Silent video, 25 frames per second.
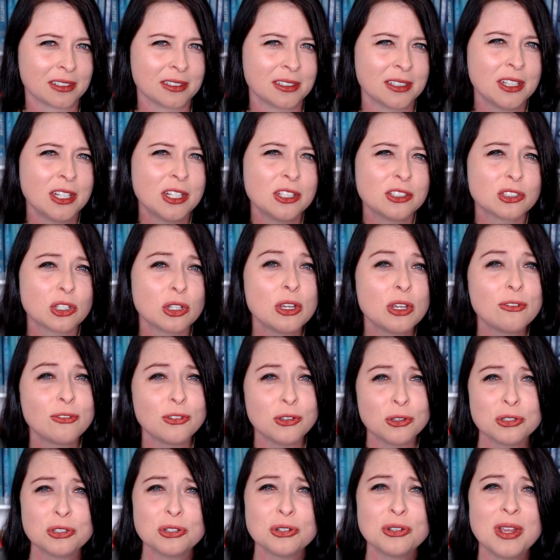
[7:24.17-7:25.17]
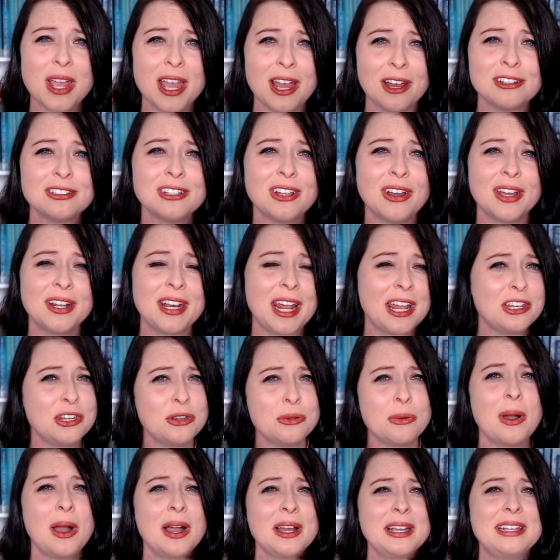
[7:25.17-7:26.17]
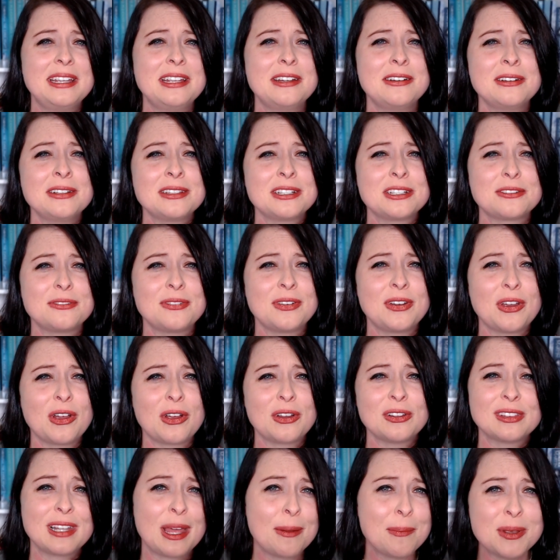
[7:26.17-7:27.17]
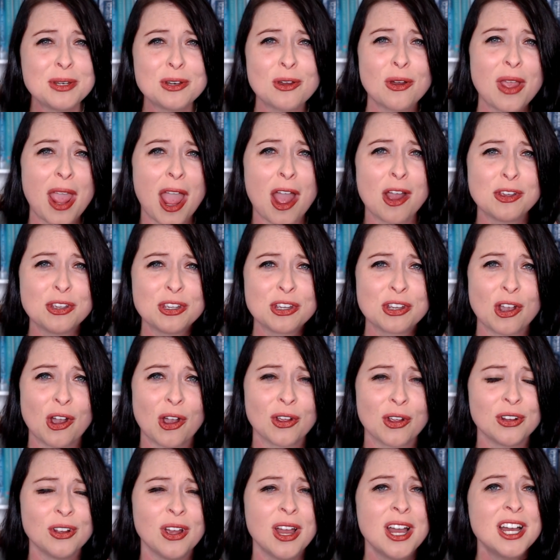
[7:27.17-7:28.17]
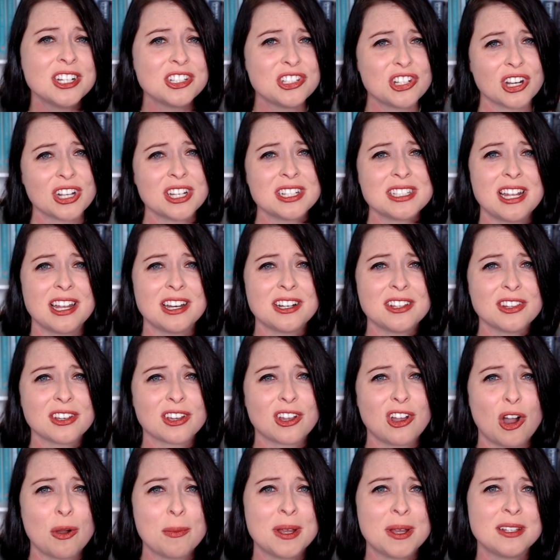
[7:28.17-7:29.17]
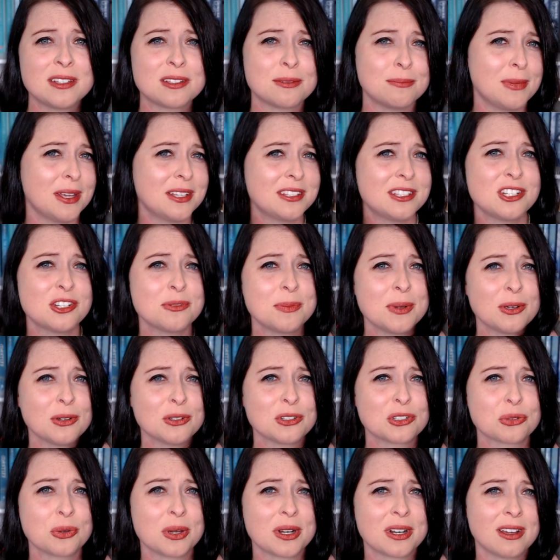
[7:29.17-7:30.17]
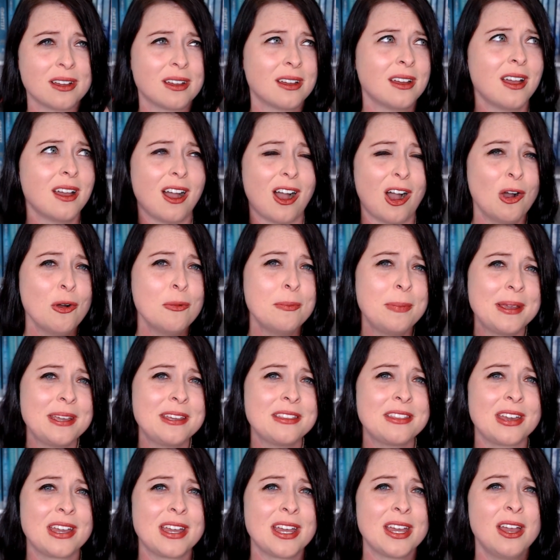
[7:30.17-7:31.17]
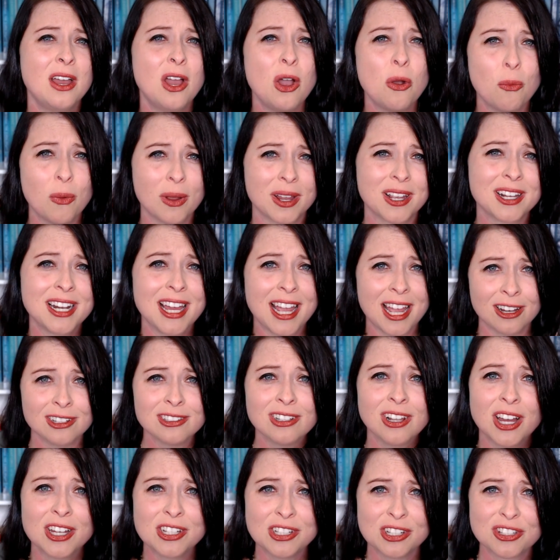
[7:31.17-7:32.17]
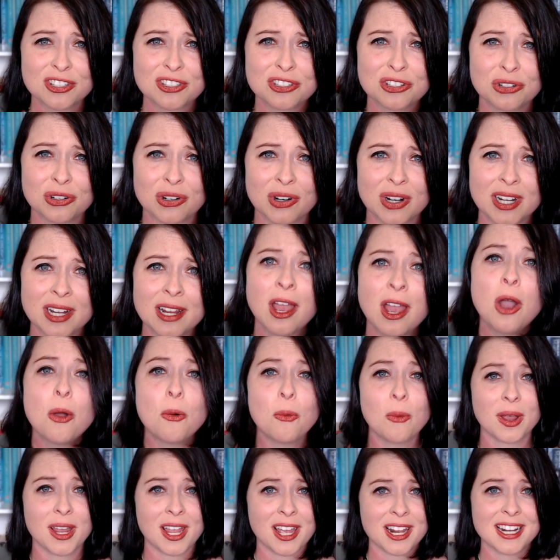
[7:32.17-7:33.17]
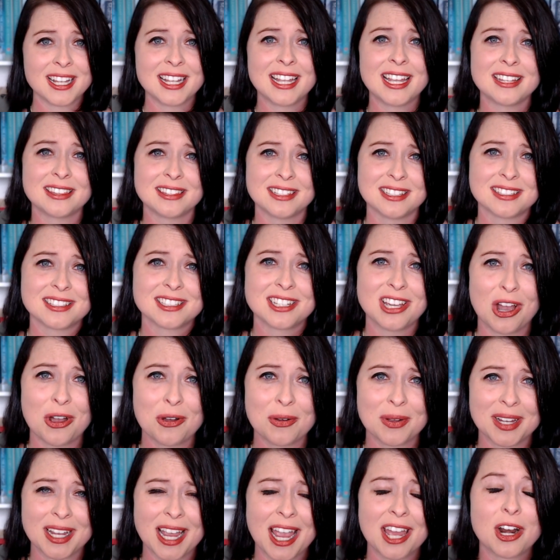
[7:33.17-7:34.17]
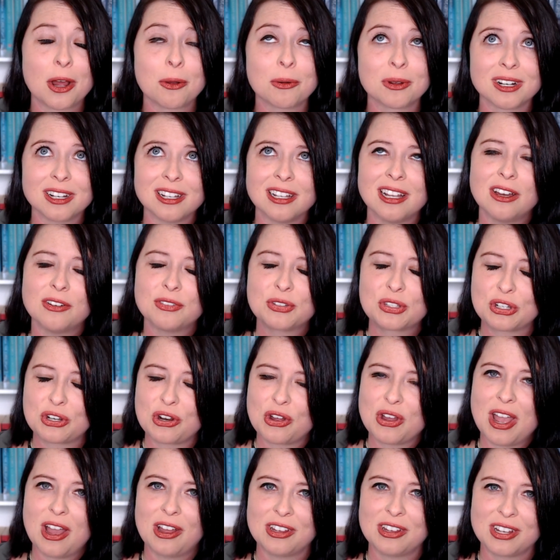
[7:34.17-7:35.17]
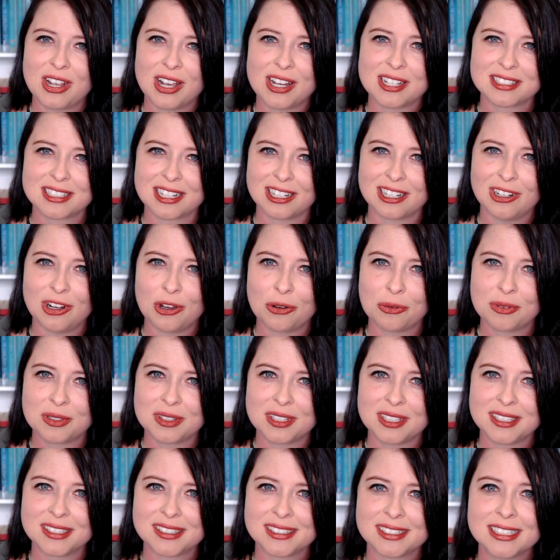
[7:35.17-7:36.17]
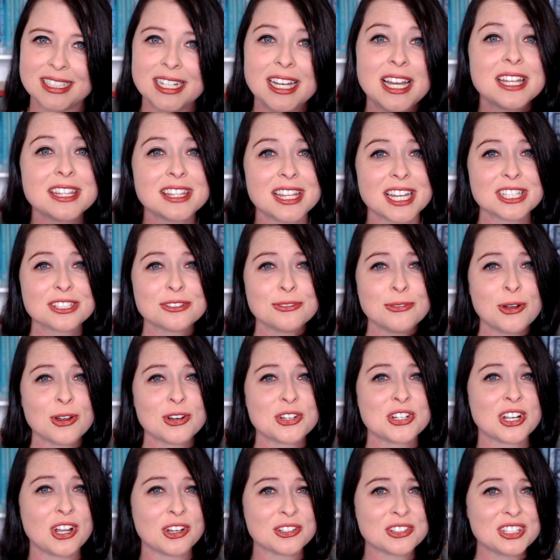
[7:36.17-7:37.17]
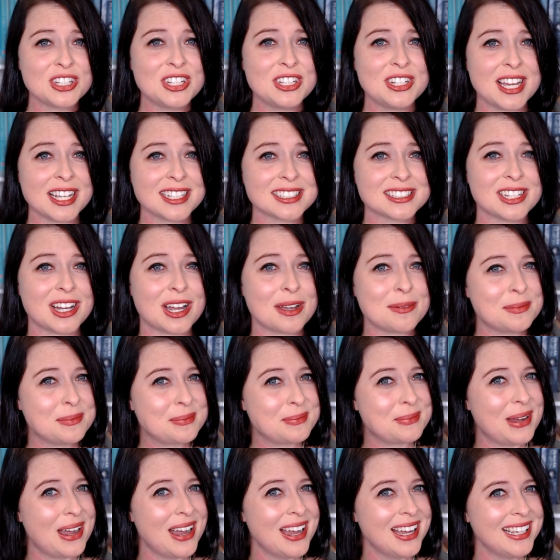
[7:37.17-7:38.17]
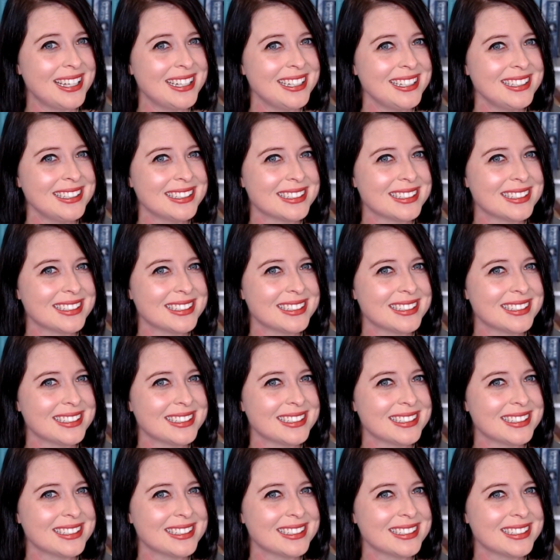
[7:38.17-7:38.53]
So if you do outline and you are here at this video, let me know how you go, chuck it down in the comments, message me on Twitter, I'll be there. We're gonna outline your story, we're gonna get this going, and I would love to know how you guys get along with this. Thanks for watching, I'll see you next time, bye!